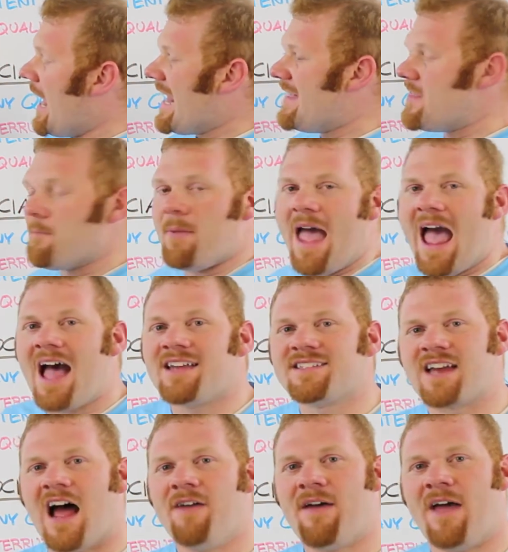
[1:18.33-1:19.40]
in the past,
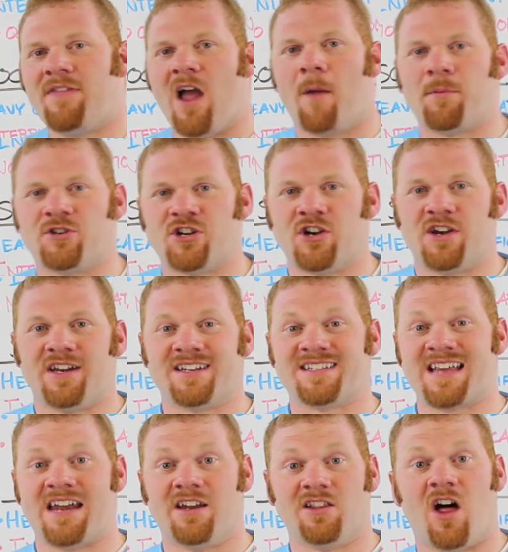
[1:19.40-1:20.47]
I've had the opportunity to
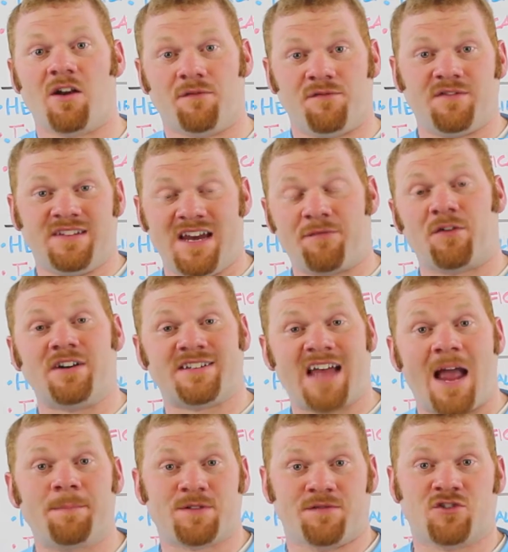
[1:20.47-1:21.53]
send a lot of different
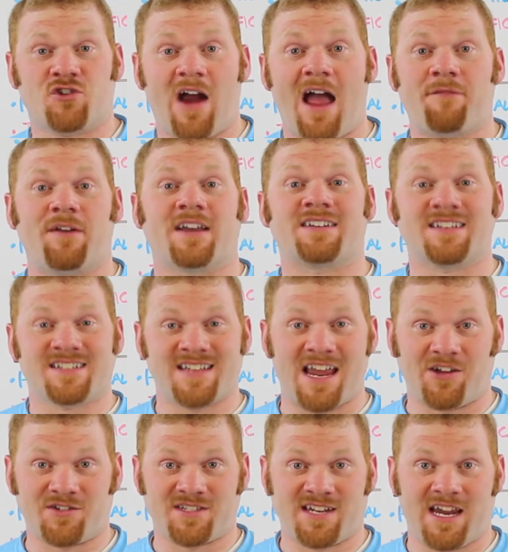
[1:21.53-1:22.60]
types of traffic to
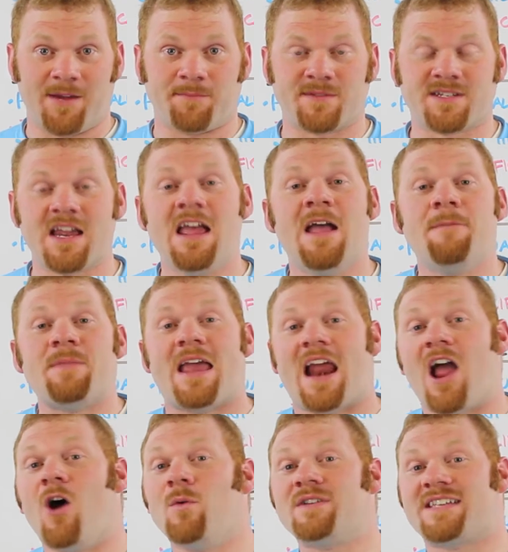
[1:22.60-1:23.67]
sales teams. And I
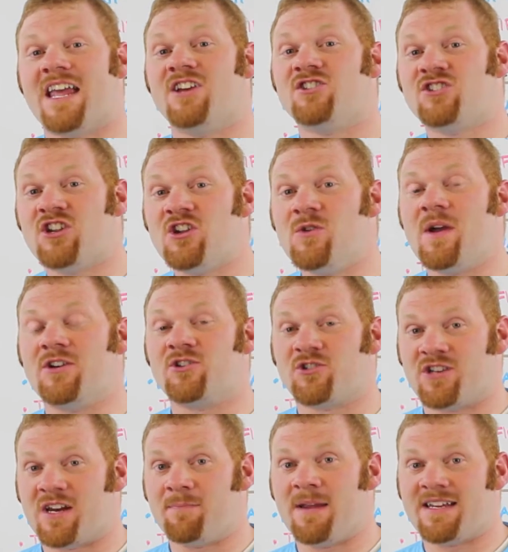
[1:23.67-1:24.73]
always get two
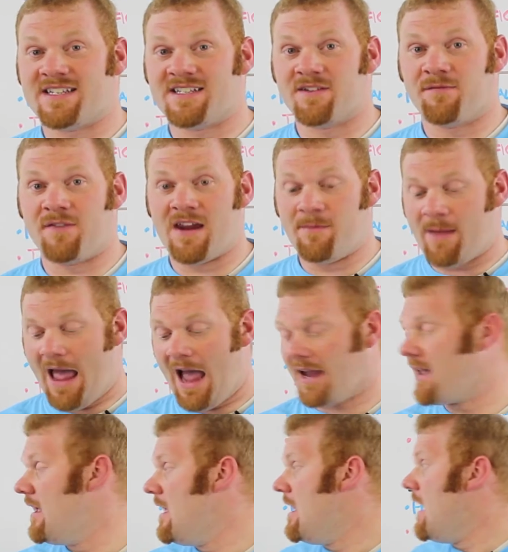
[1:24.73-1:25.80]
interesting pieces of
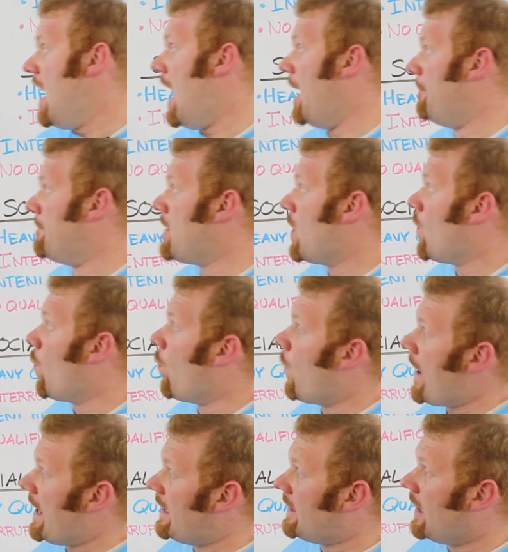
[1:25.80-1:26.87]
feedback.
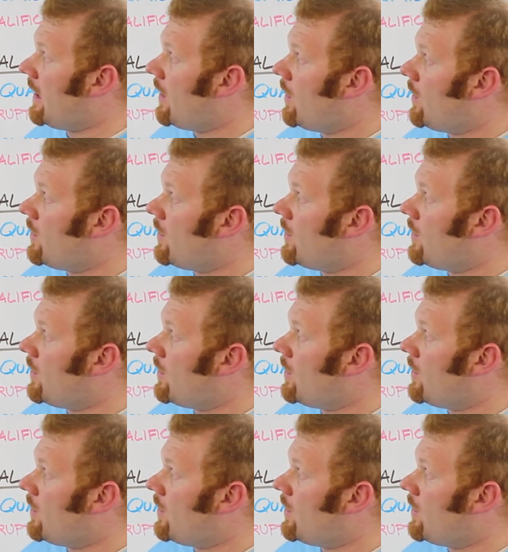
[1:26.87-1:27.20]
When